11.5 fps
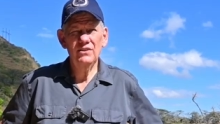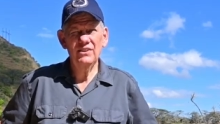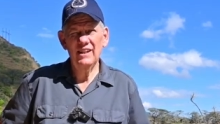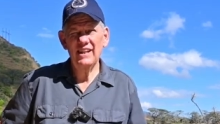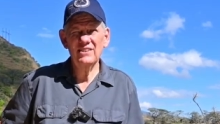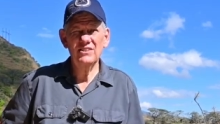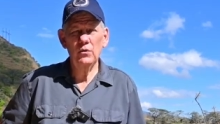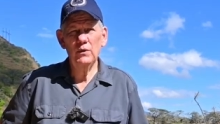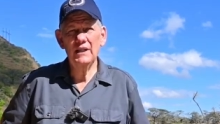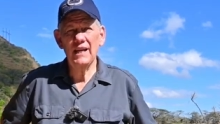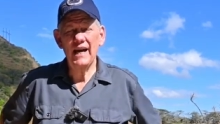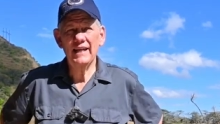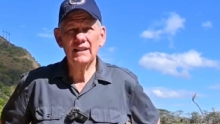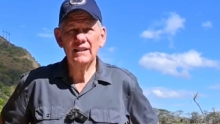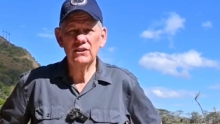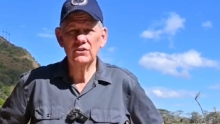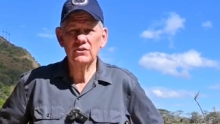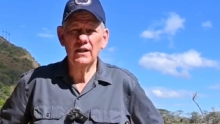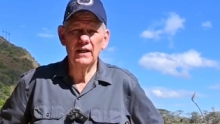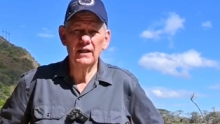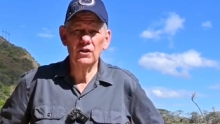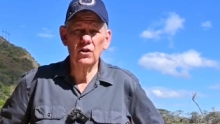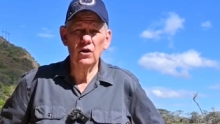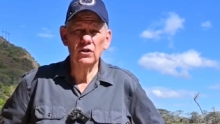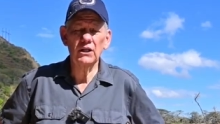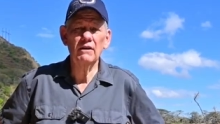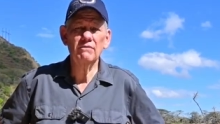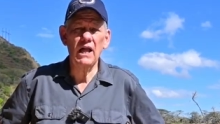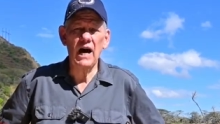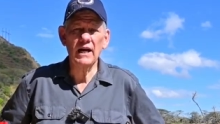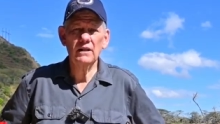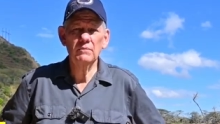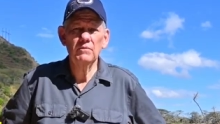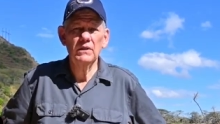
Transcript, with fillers: lettuce that we like is uh, called Lovelock.